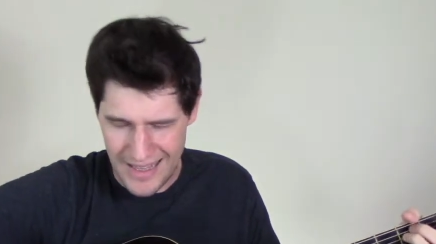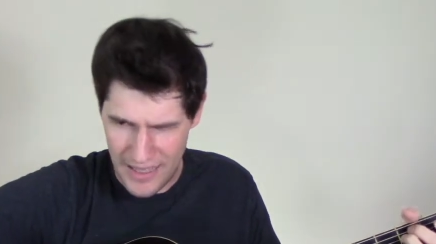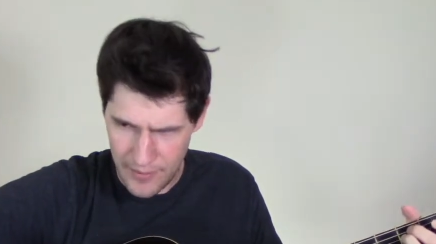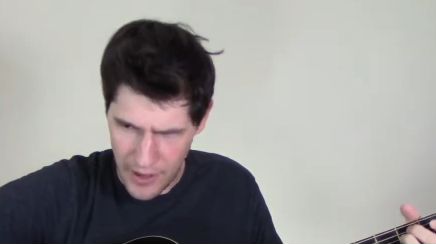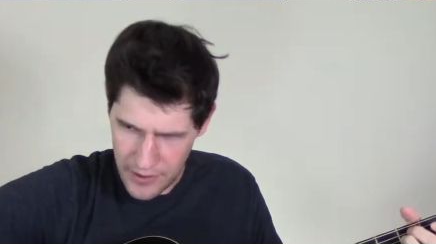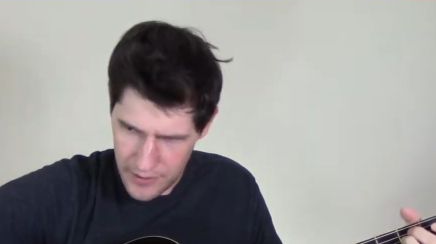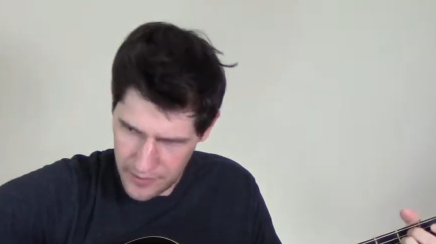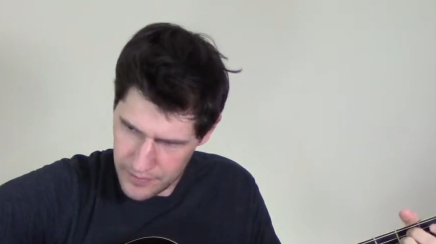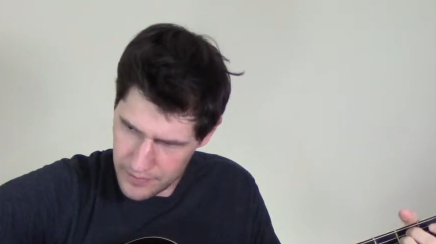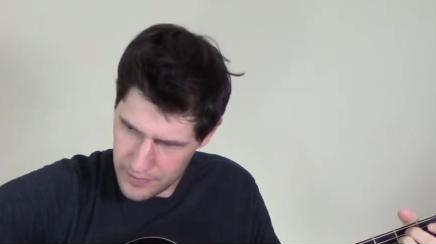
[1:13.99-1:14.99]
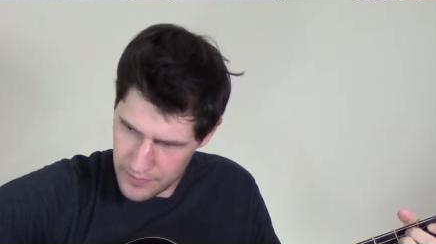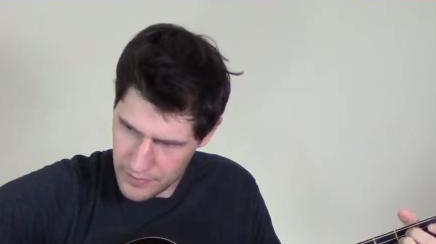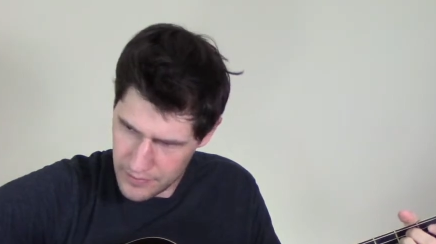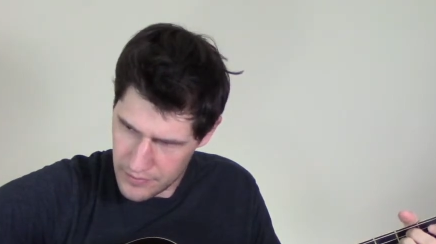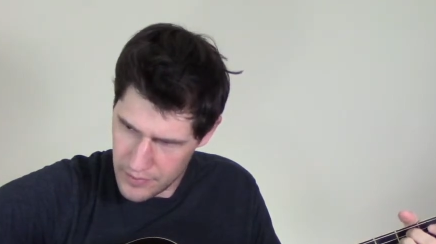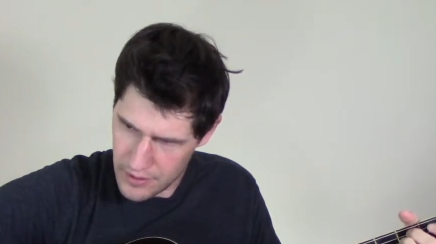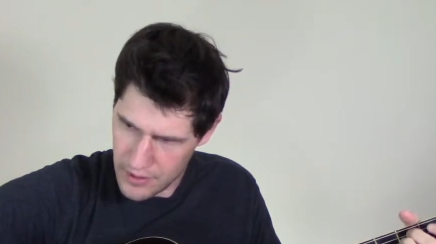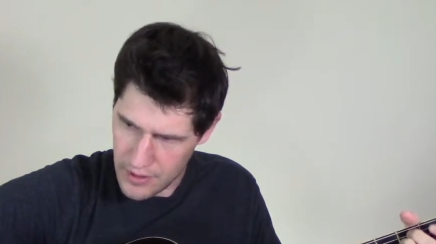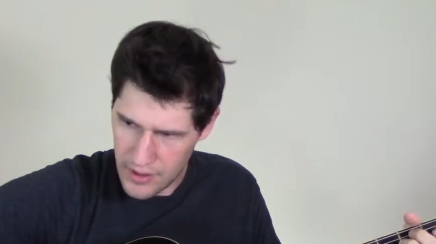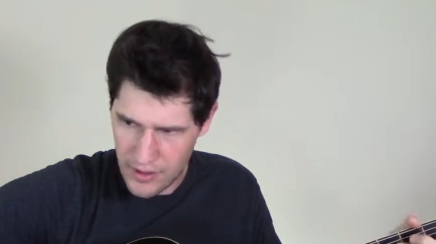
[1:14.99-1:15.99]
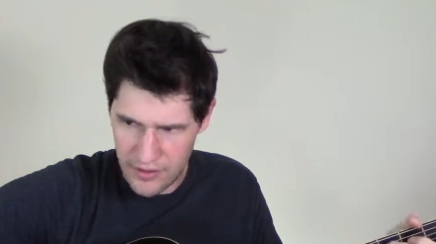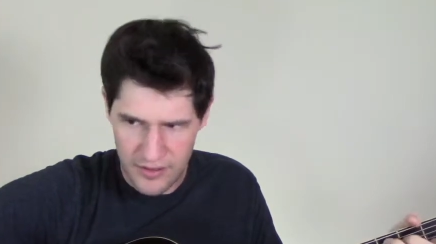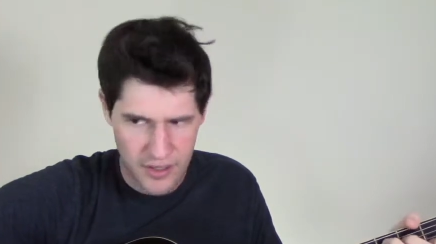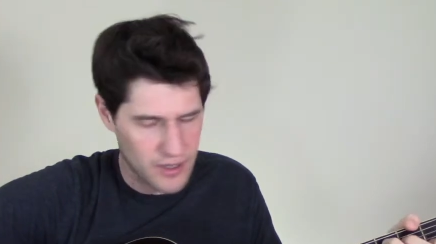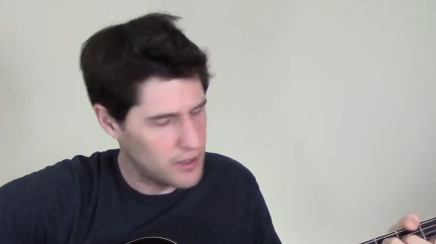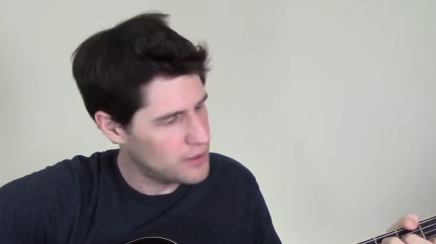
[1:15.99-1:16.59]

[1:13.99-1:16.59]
E minor, C.